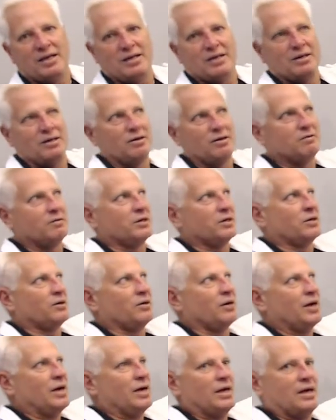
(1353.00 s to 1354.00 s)
over the
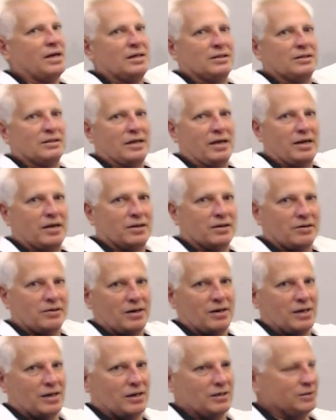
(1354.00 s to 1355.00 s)
garage, out of the
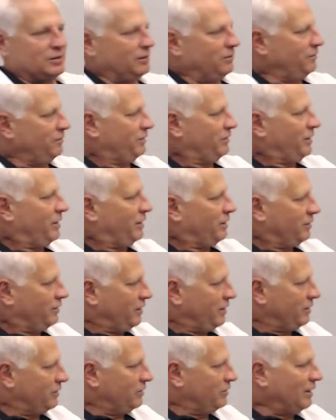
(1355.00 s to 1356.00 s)
garage, over the side of the
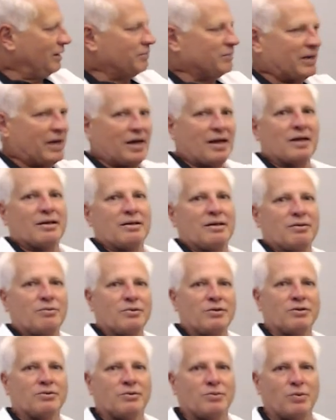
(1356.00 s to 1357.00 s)
garage, stubbed out, and then
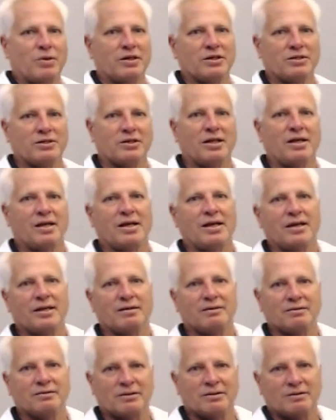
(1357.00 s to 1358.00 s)
went to a 1-inch
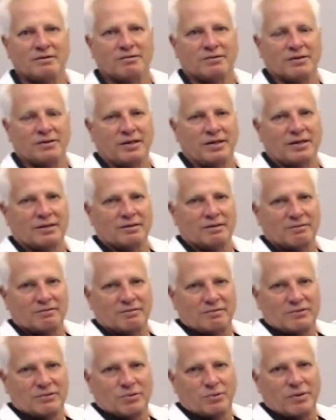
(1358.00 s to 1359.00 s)
line for like
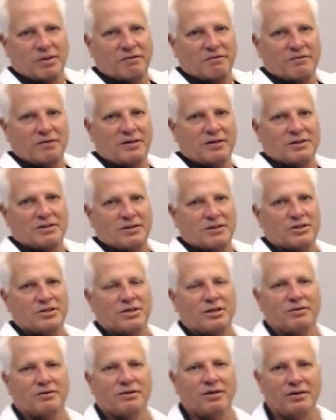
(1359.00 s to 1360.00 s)
20 feet to the
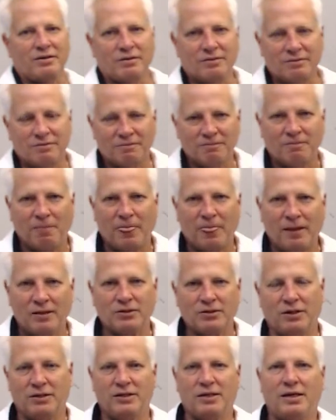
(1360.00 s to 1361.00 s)
generator. So
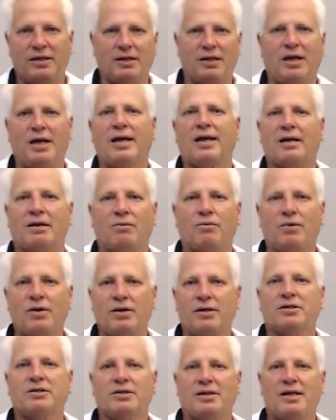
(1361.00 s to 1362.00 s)
they tell you, I got a
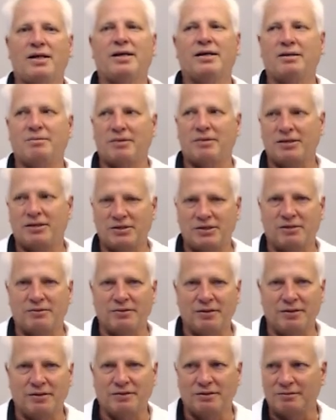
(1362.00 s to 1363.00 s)
1-inch line to my
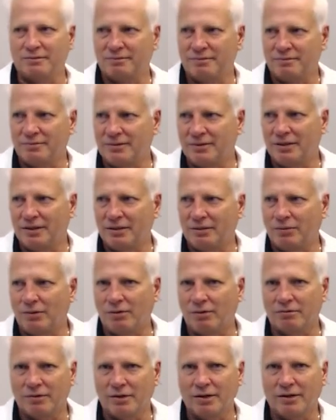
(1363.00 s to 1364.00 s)
generator, and it
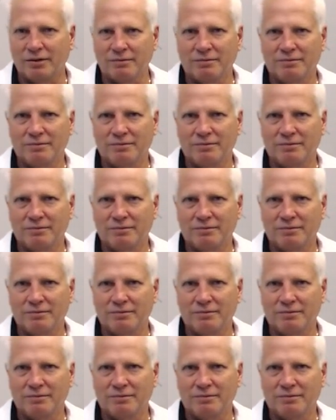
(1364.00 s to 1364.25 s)
won't run.